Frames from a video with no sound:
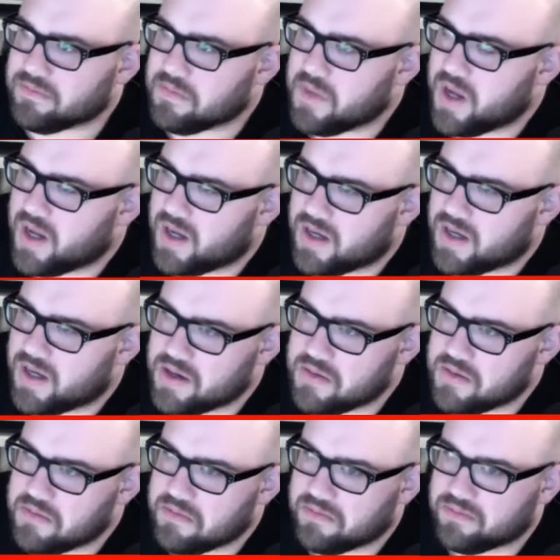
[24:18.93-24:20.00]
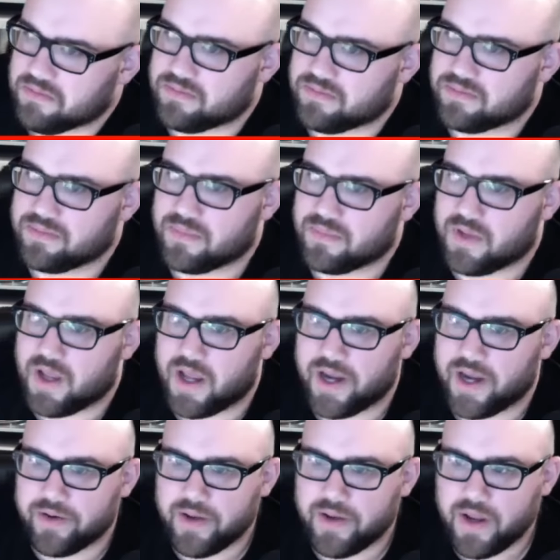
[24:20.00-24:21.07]
Um, I
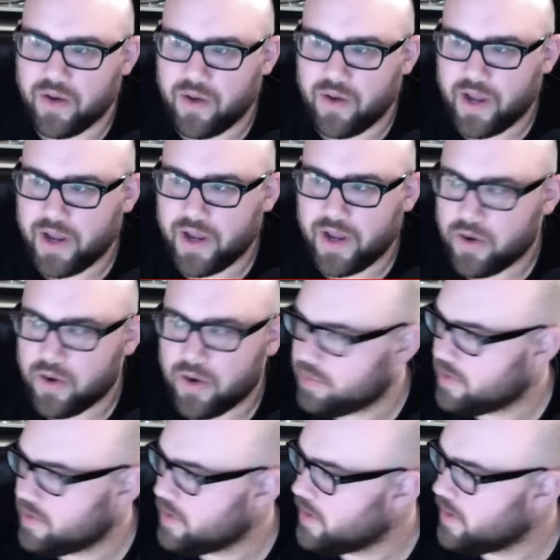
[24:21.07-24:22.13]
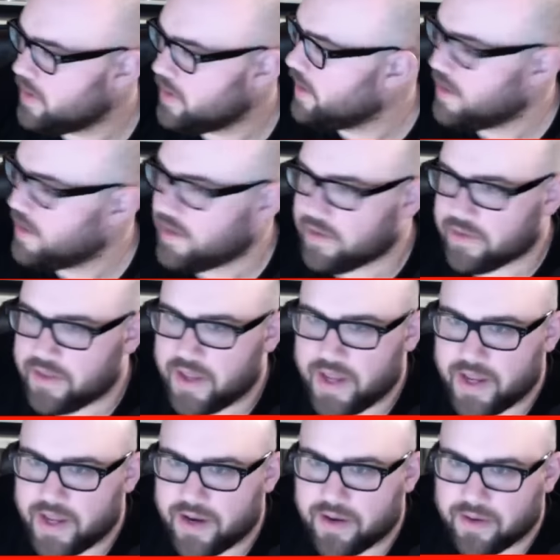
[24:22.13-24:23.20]
don't know. I hope
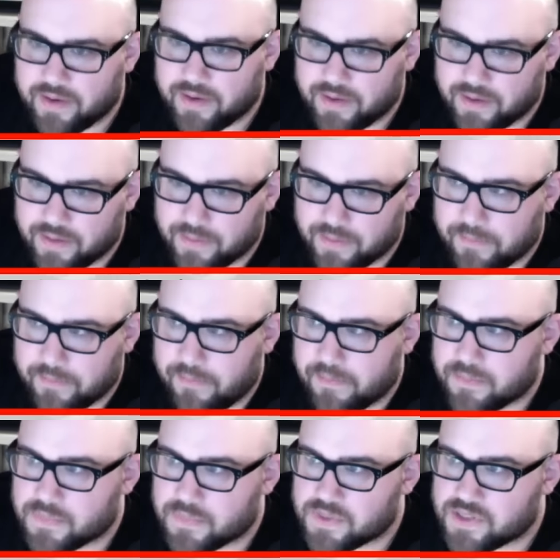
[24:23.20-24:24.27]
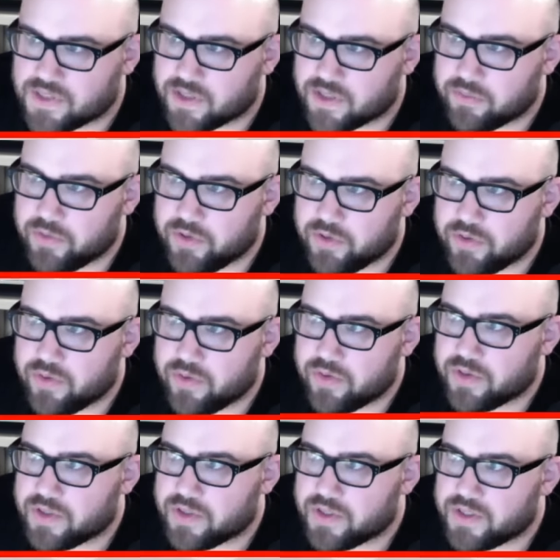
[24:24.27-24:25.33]
that some new
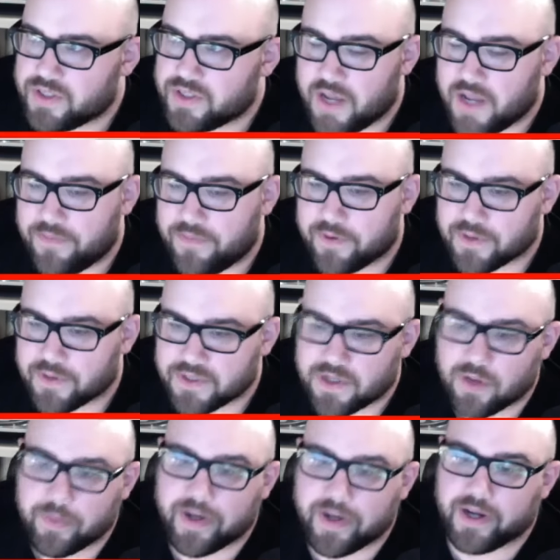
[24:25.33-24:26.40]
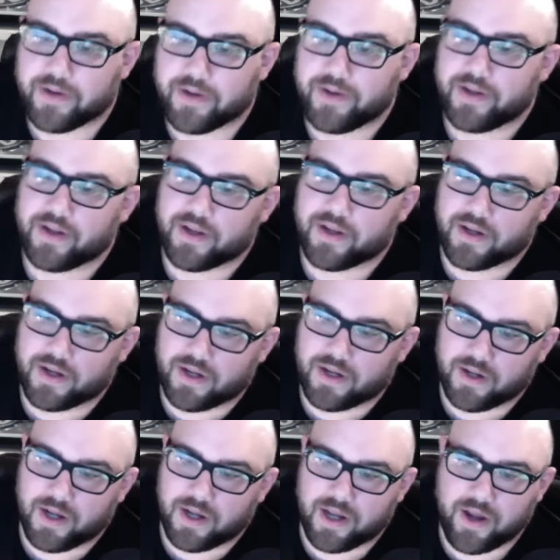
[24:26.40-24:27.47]
software is coming out.
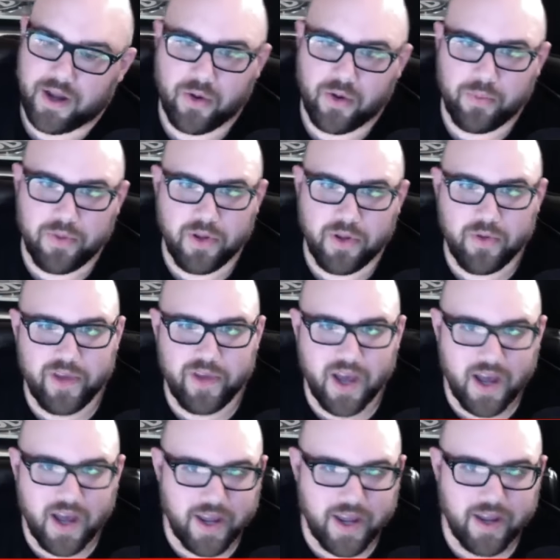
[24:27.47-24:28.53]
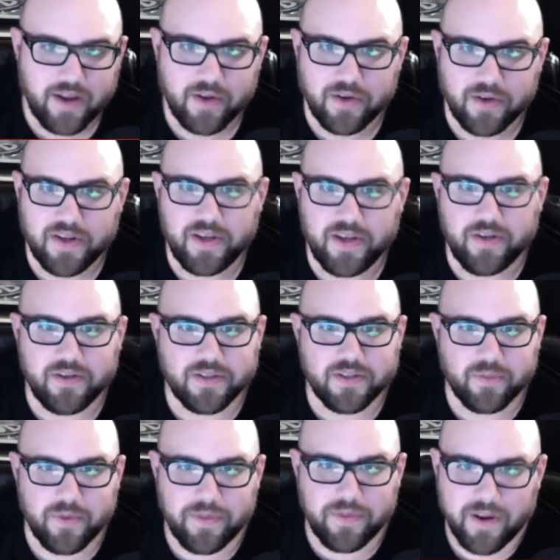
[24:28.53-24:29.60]
I hope UVI continues
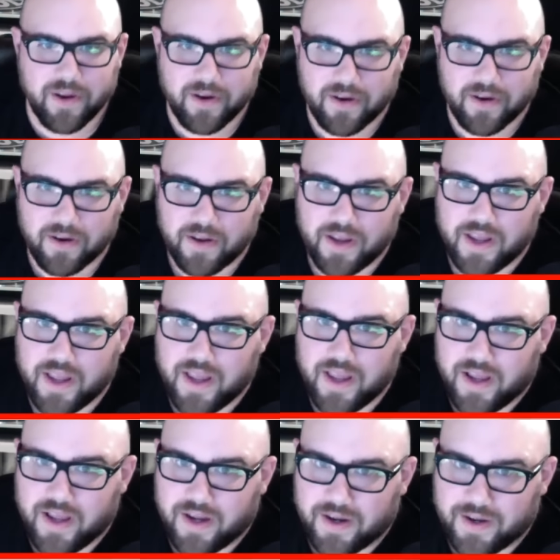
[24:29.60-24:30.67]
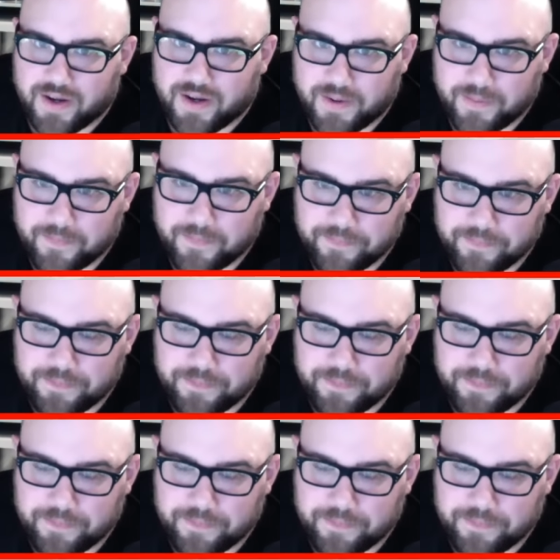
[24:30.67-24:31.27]
with their um